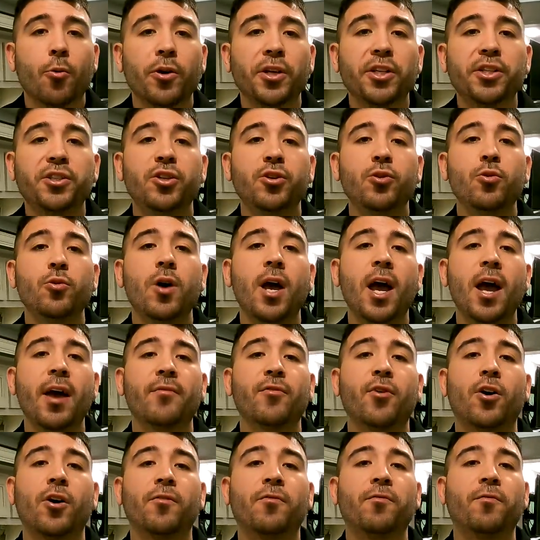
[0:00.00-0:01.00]
We do
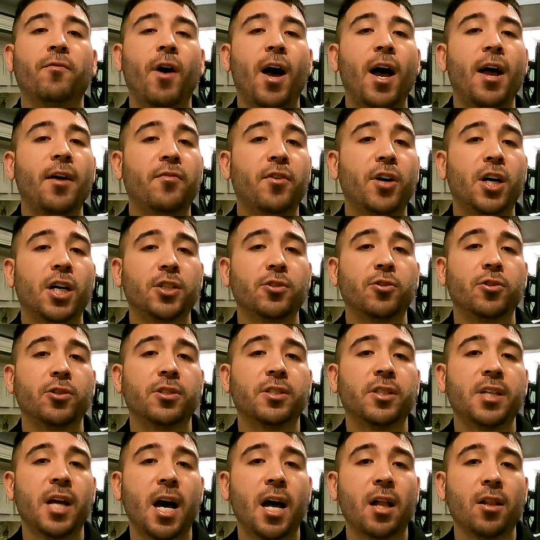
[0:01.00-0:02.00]
have our
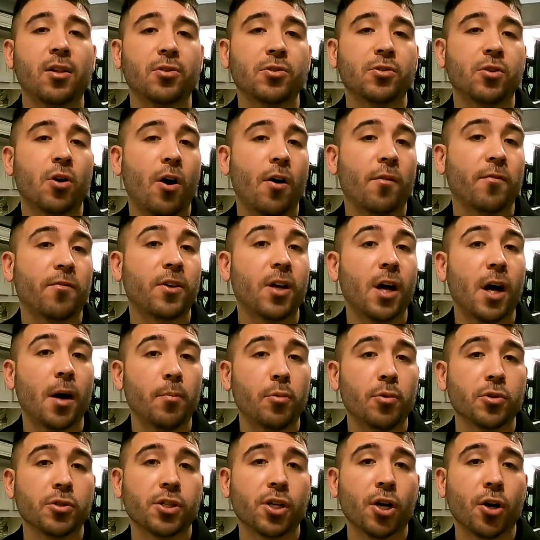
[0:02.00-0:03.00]
$500 off
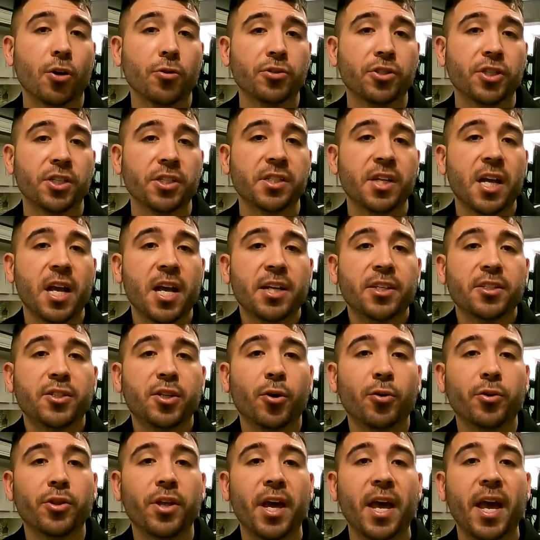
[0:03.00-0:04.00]
couples coaches
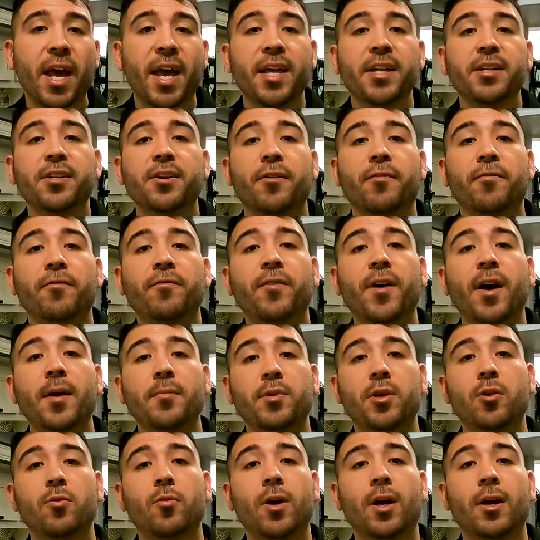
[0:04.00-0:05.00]
till the end of
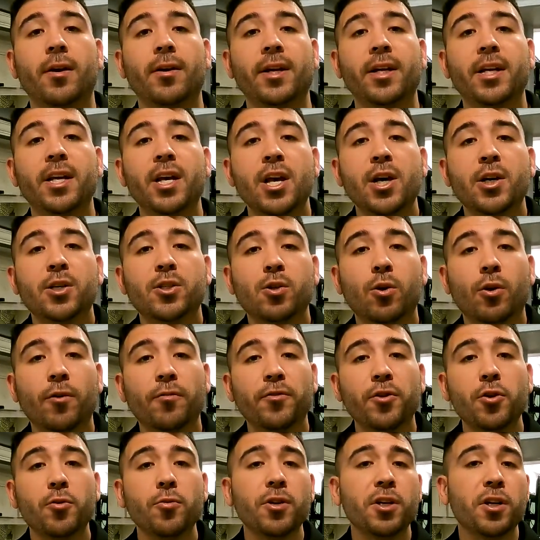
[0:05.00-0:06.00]
February. So
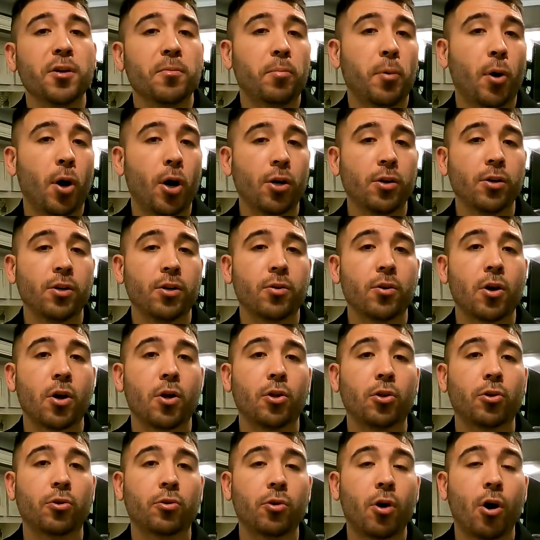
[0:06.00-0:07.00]
if you and your partner
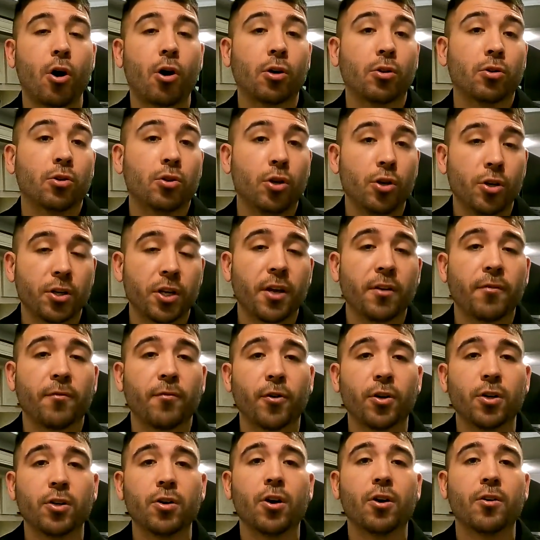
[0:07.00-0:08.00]
are looking
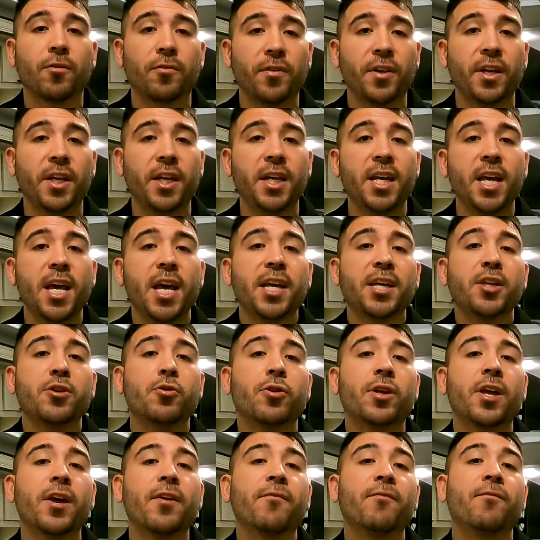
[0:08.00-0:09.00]
for an RV,
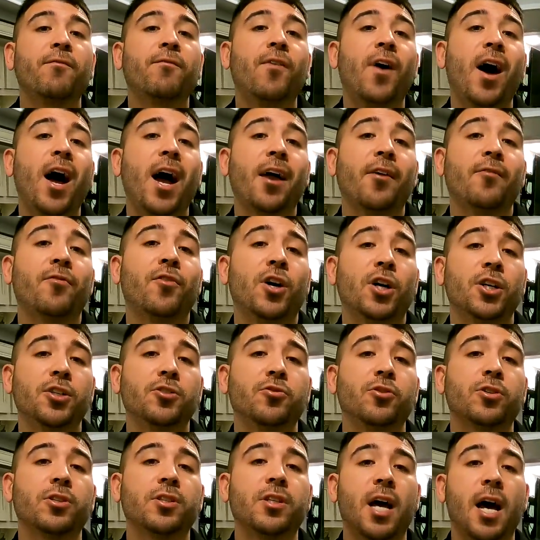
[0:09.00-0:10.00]
you'll get
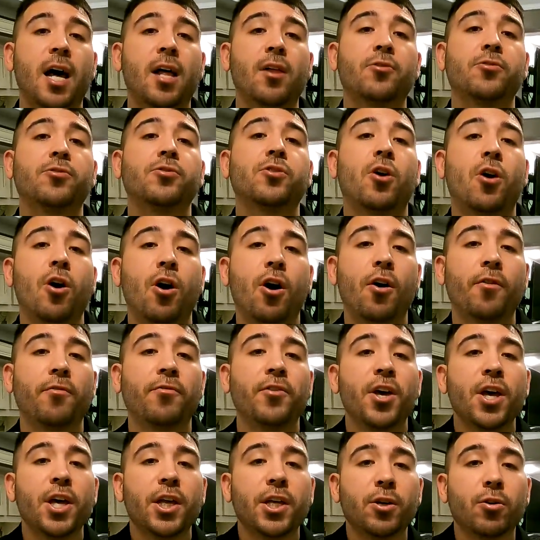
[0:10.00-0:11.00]
$500
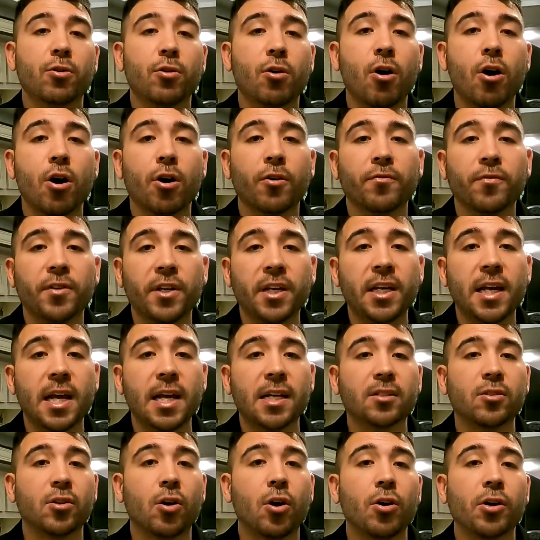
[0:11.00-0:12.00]
off your RV
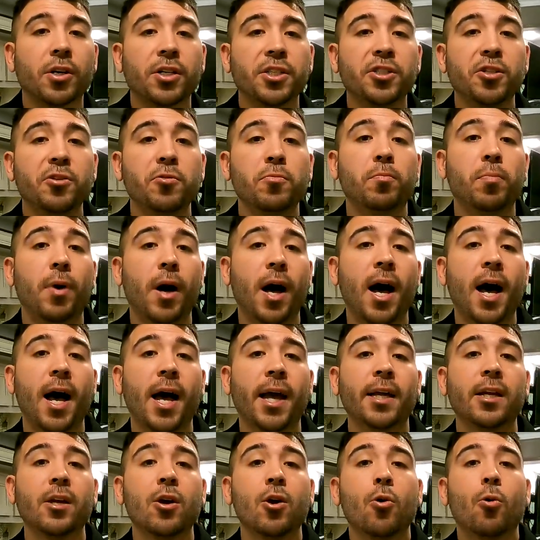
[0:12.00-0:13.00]
as long as you
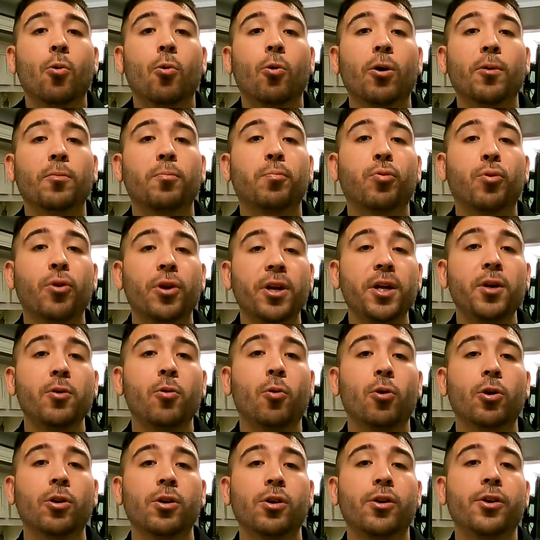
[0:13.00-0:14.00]
buy or
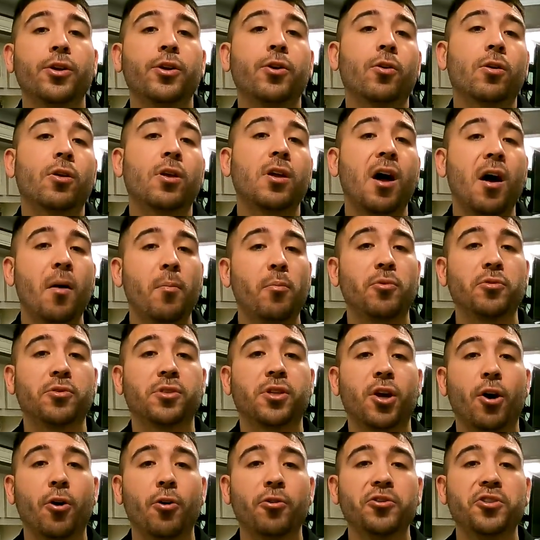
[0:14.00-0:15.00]
pre-order your couples
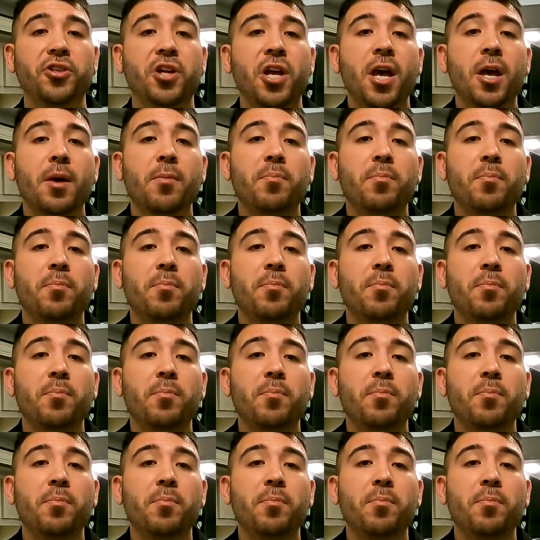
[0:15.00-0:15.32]
coach